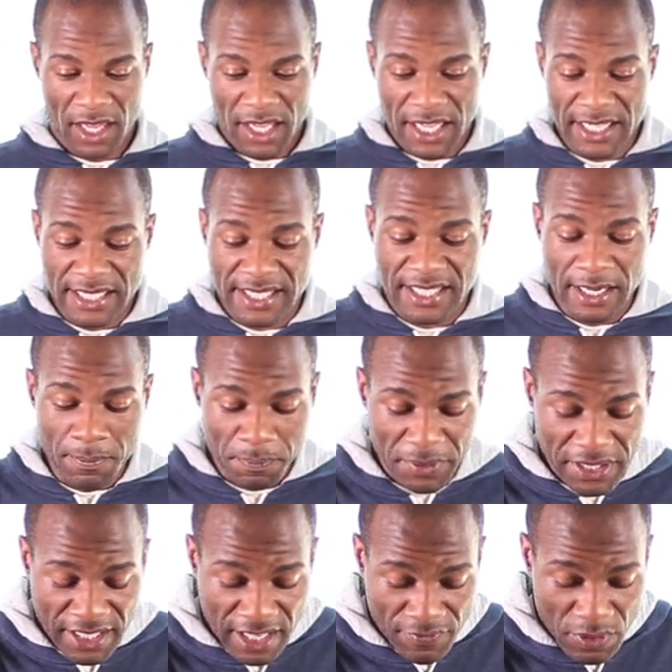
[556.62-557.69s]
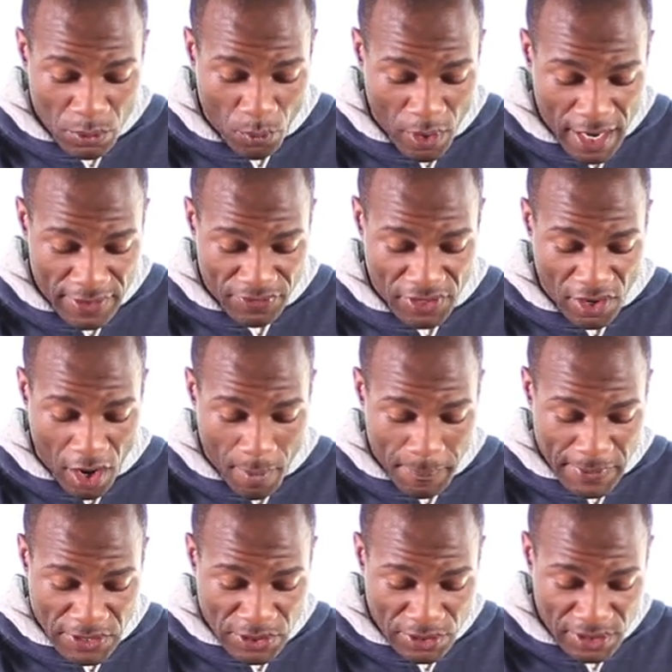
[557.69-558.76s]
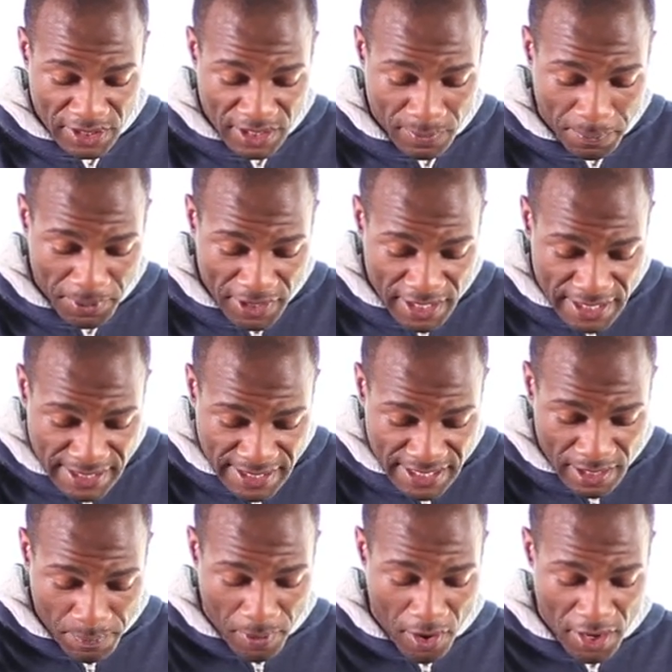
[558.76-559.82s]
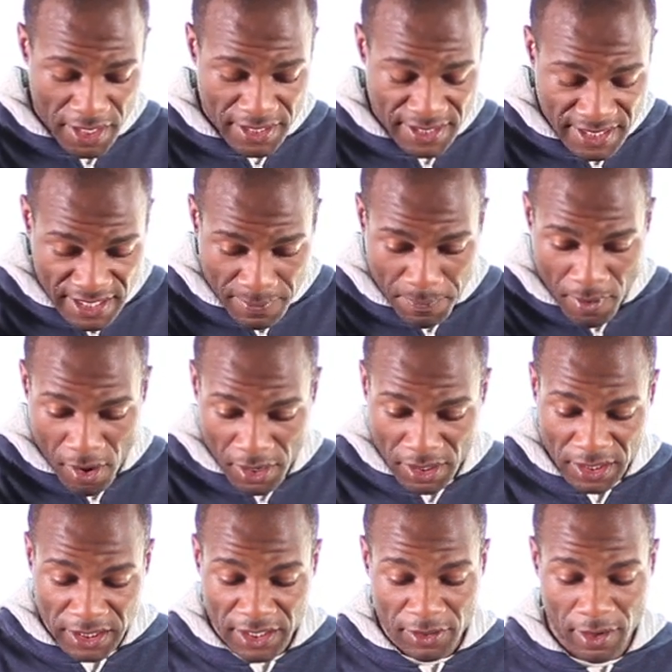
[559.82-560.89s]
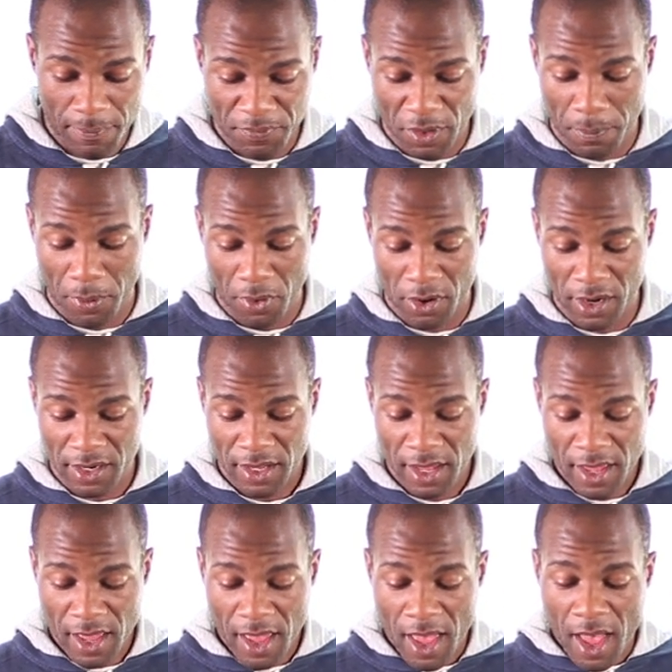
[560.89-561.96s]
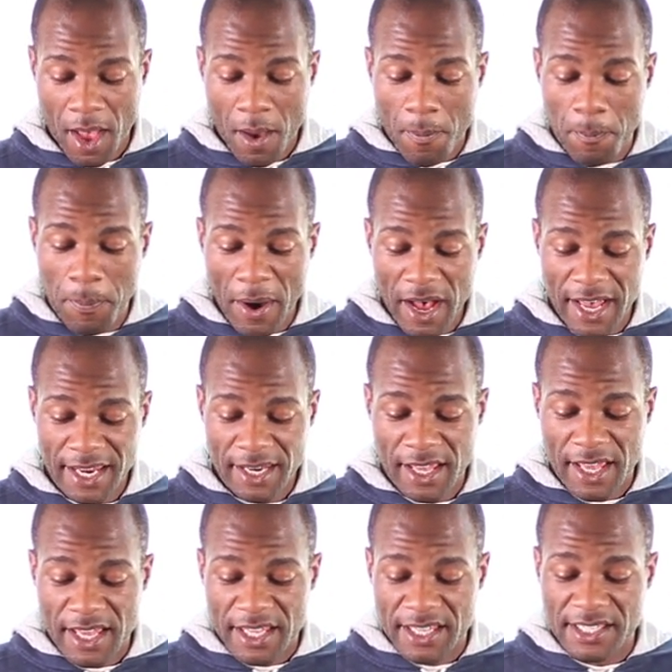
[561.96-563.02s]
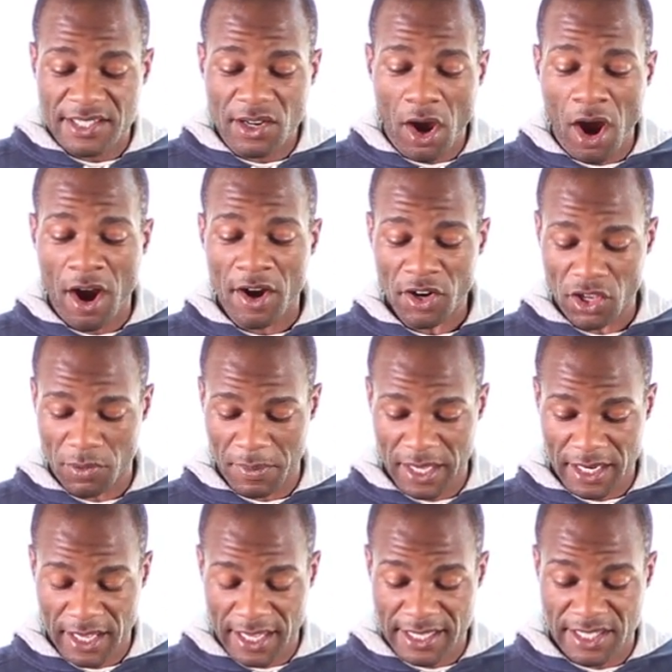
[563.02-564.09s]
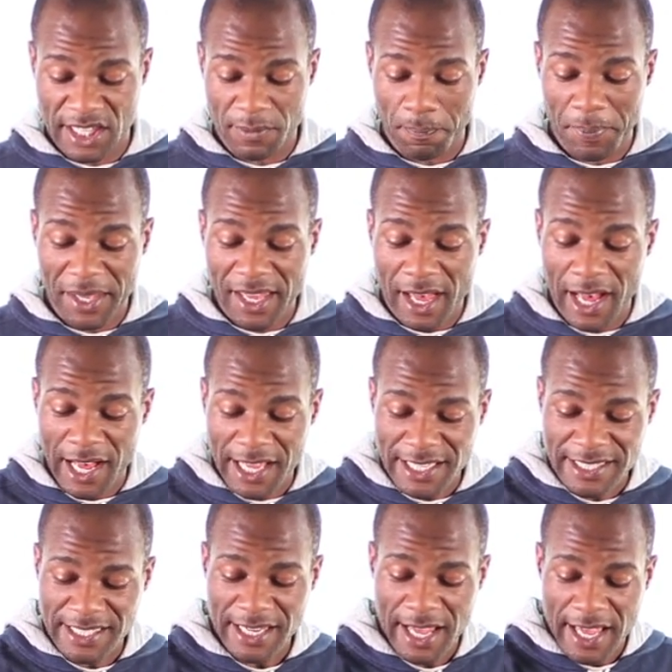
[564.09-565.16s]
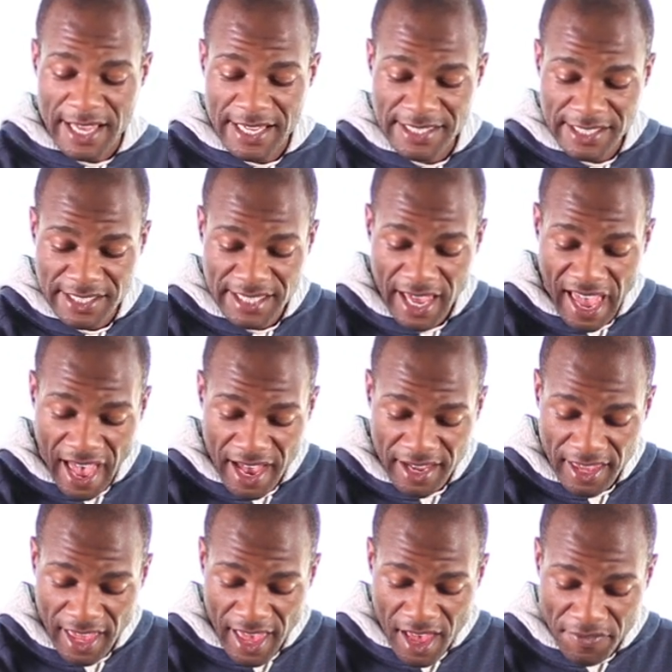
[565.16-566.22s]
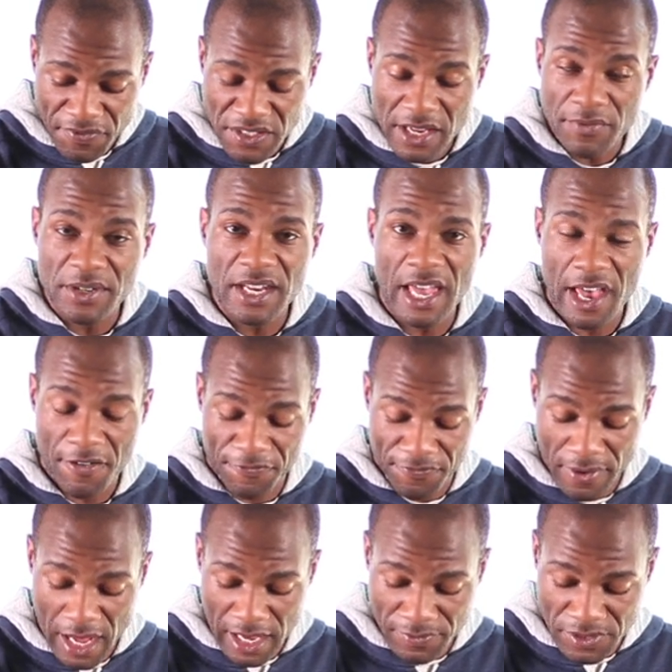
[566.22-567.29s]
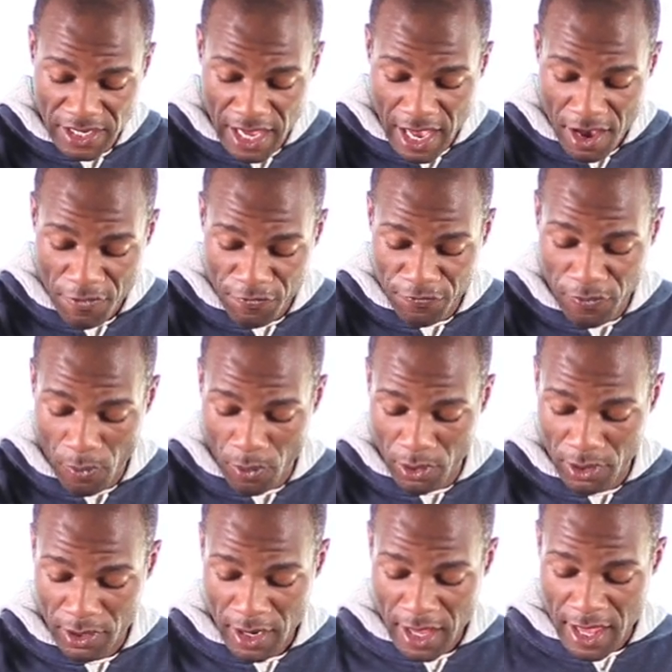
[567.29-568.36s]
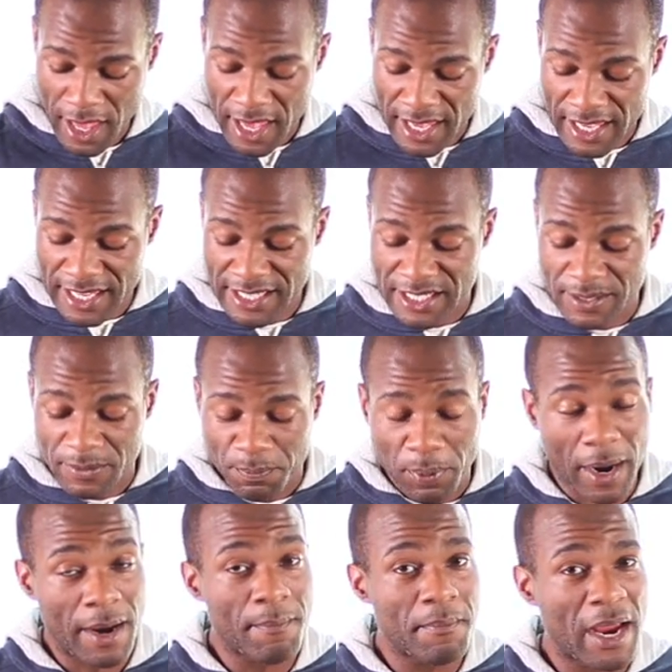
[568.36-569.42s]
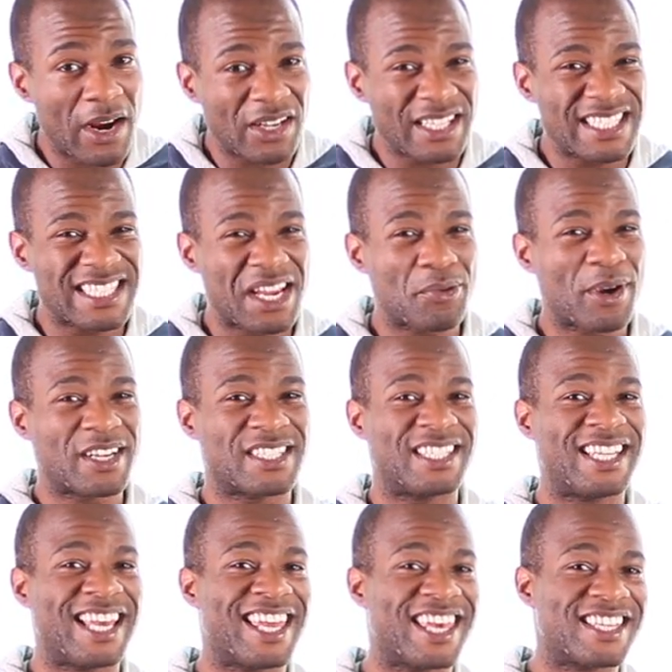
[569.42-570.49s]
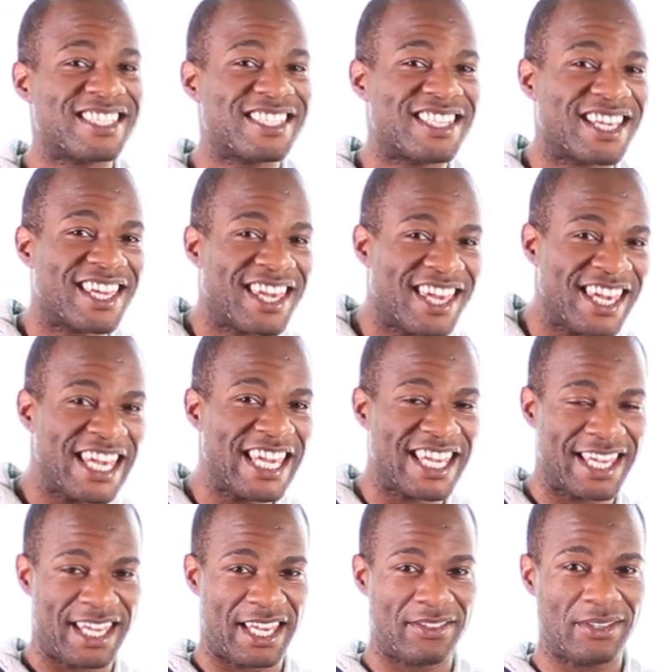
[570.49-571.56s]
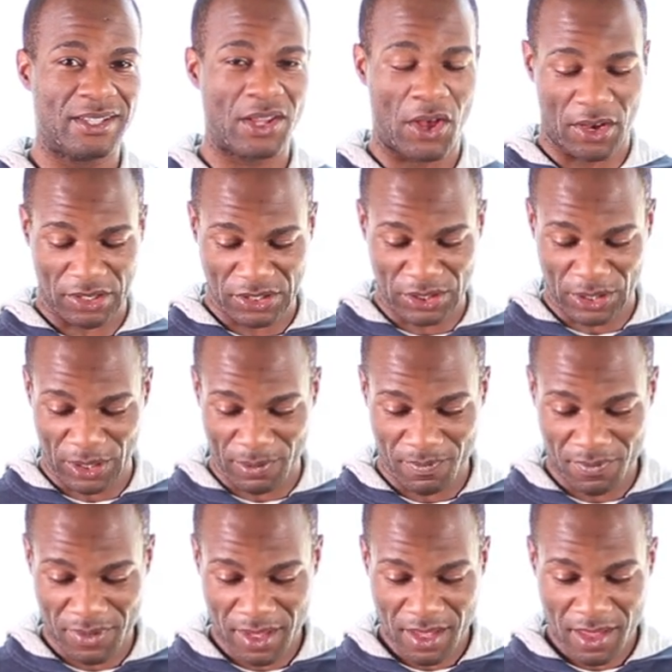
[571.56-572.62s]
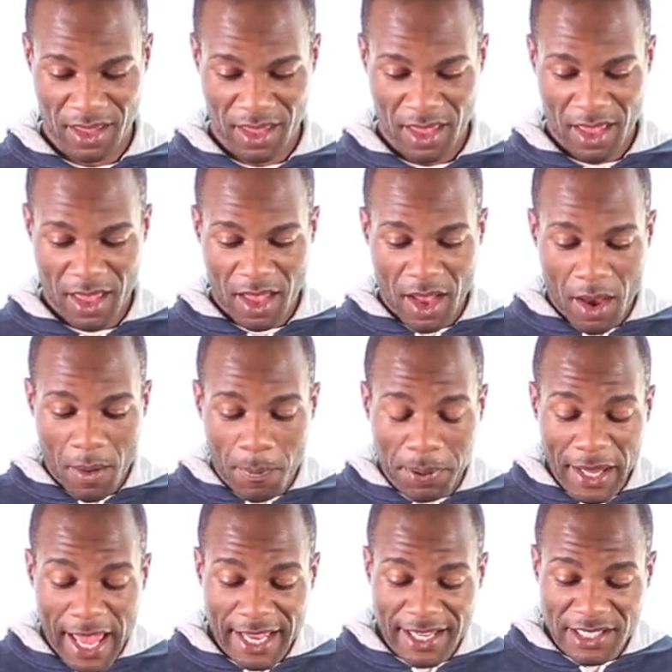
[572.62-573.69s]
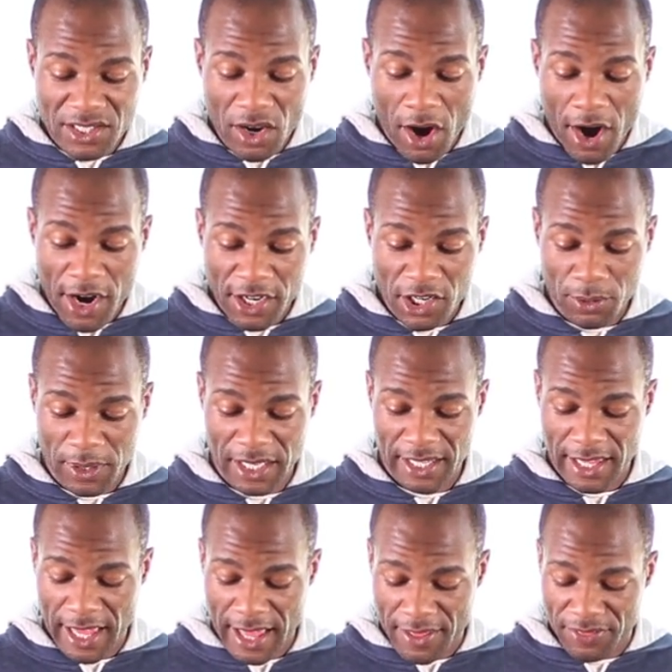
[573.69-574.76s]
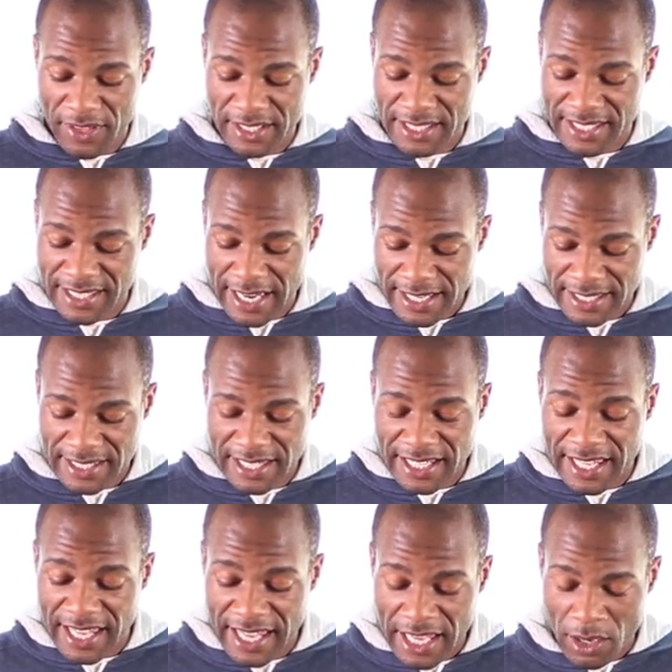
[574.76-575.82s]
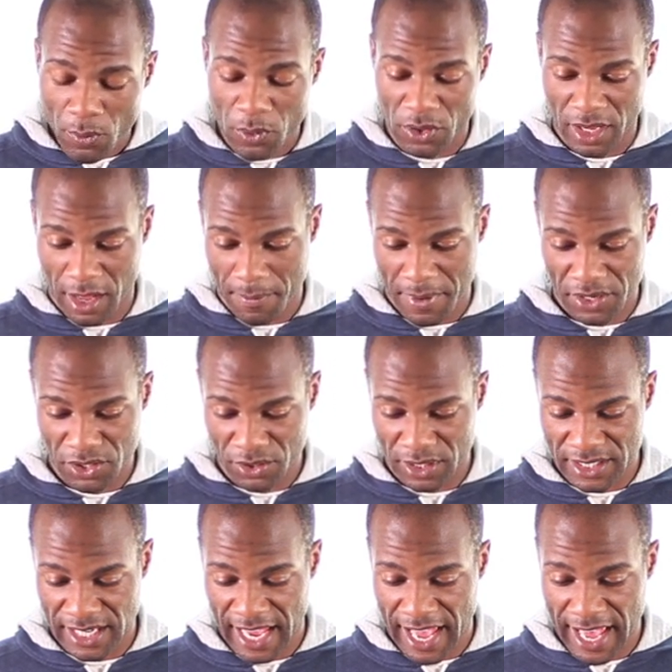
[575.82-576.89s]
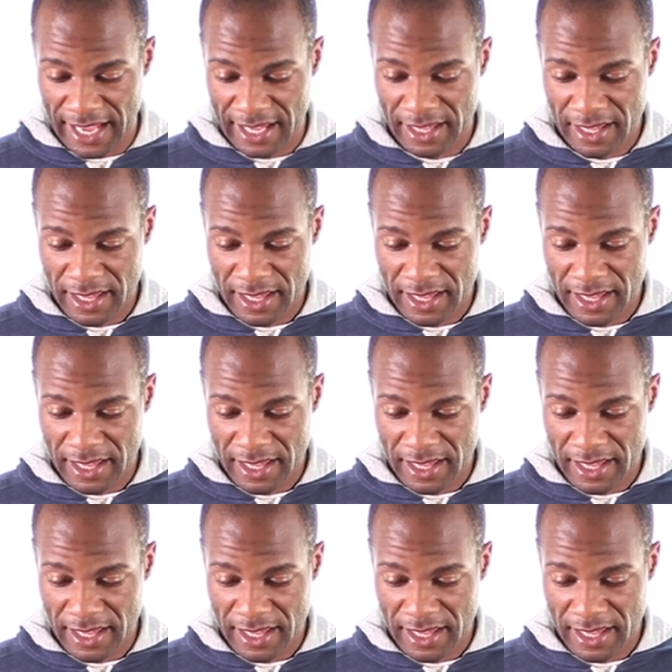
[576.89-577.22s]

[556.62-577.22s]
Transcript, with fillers: He's simply given white the opportunity to bring his d-pawn and c-pawn clear up the board, but his argument is that because his attack f7 to f5 to f4 is primarily directed against the king in the long term, black is arguing that since the king will come under attack,